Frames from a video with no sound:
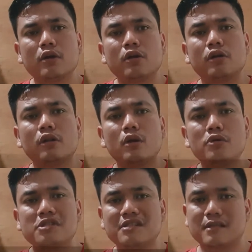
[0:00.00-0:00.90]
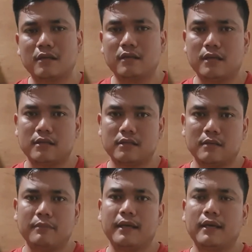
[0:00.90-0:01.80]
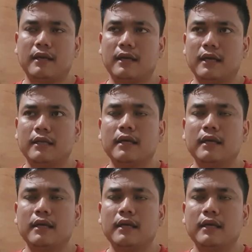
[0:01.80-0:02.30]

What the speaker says: close this? Oh my God.